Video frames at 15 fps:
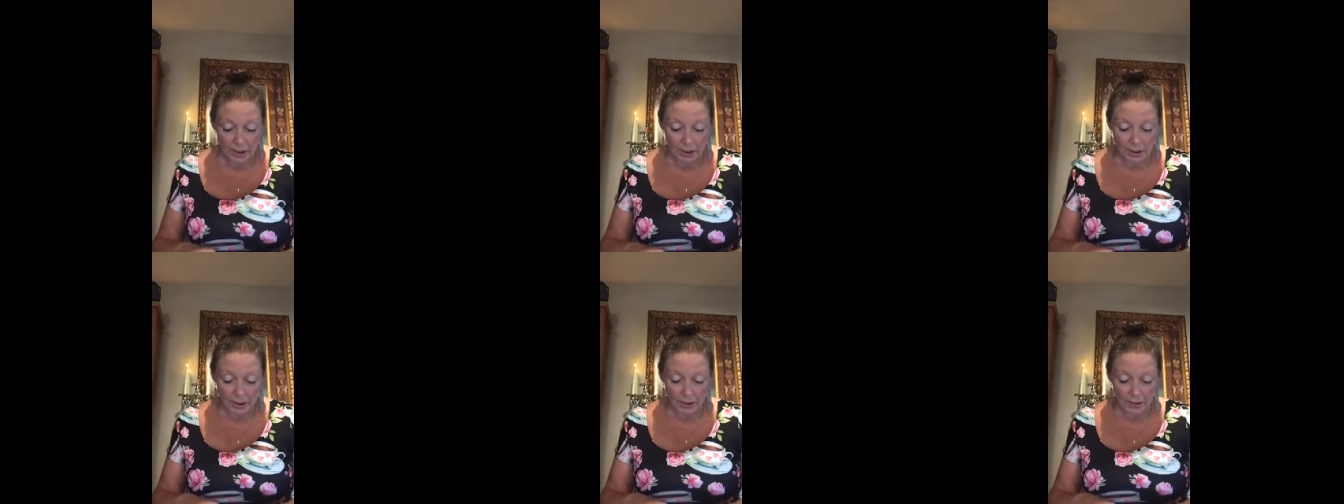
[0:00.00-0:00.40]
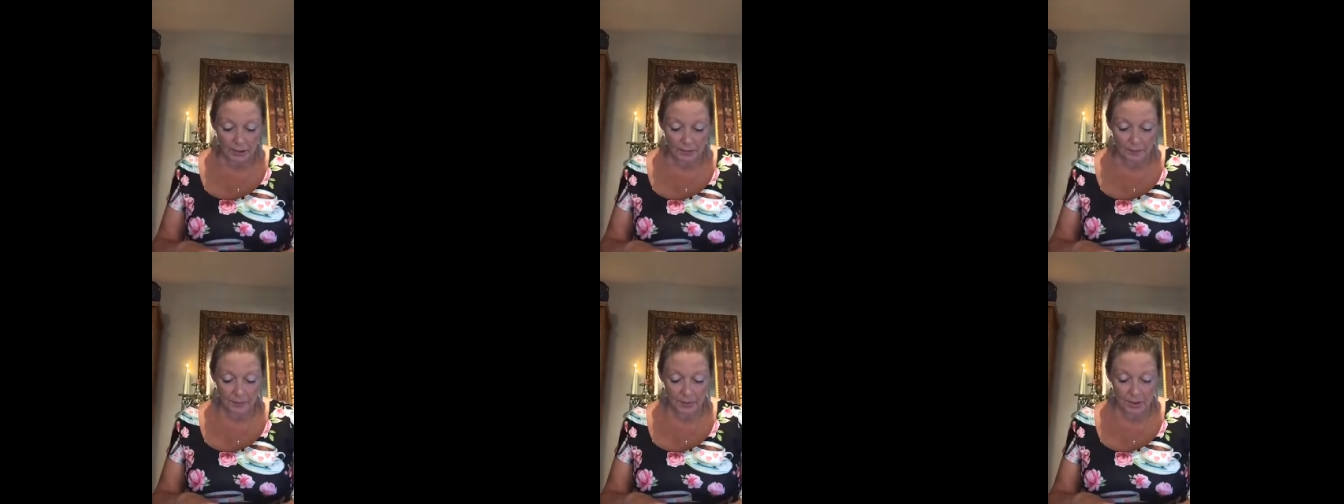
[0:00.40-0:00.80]
Uh,
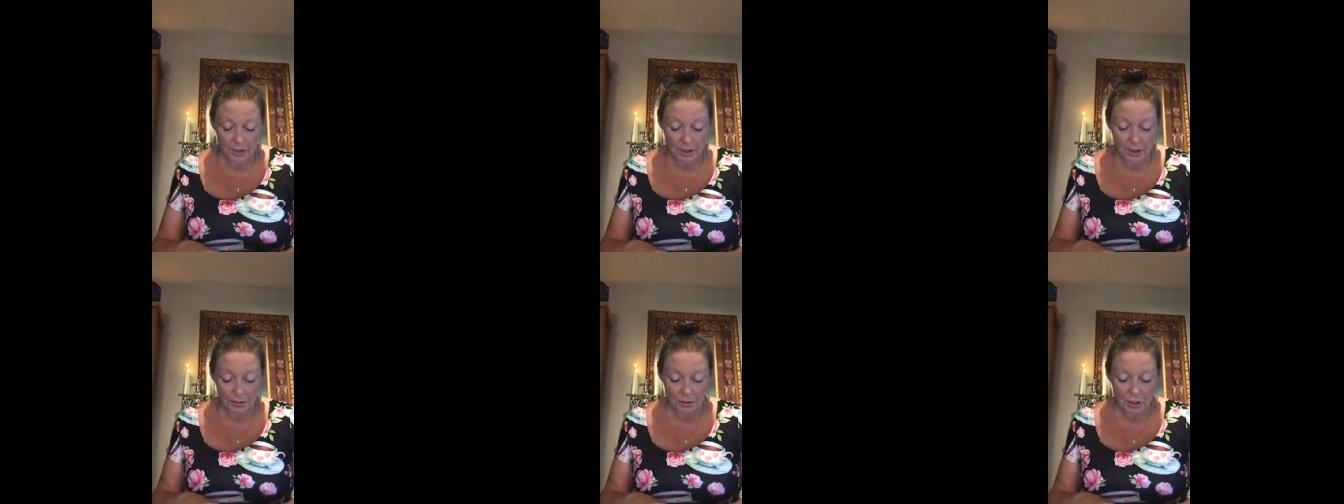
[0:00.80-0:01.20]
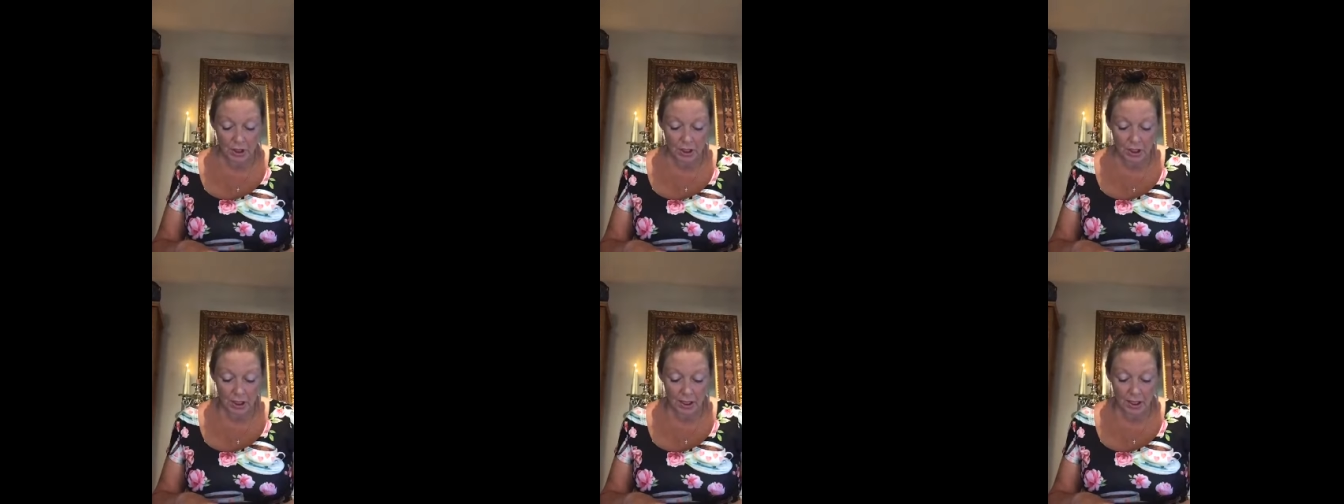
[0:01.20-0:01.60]

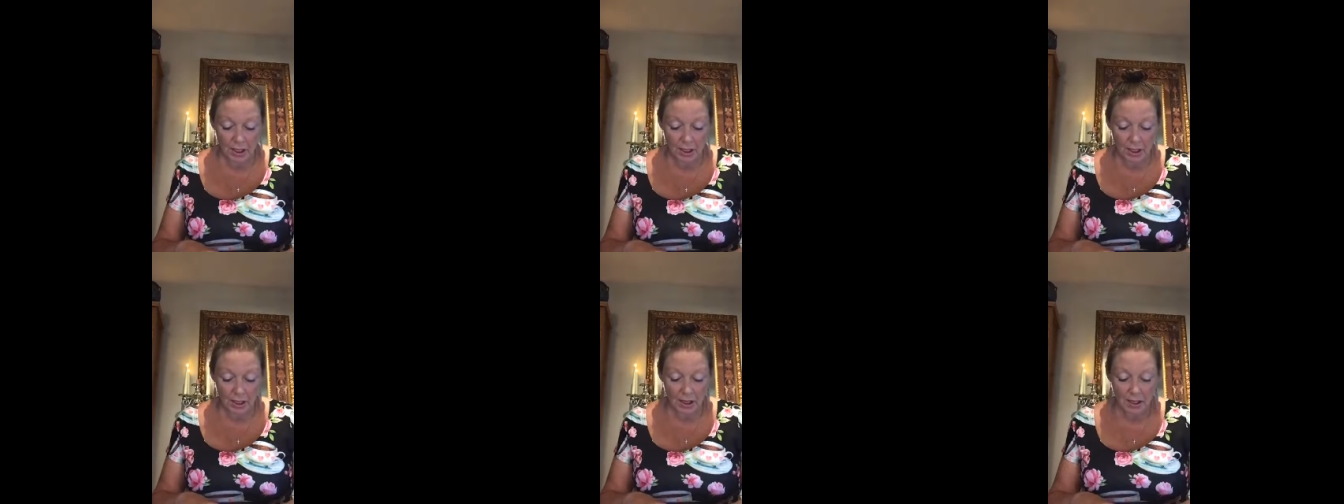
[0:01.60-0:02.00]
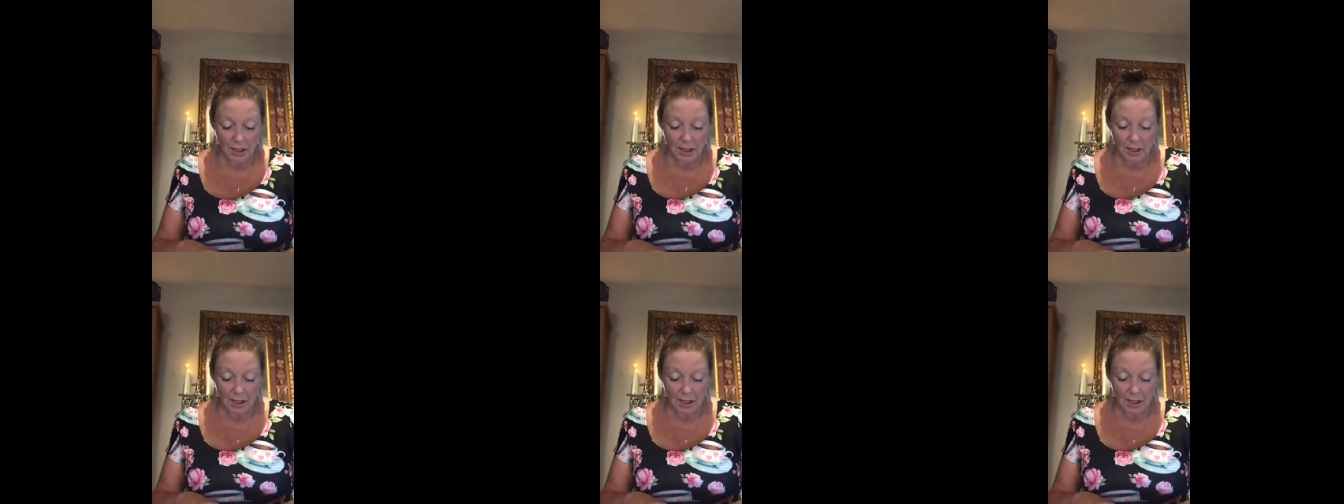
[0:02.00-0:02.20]
so she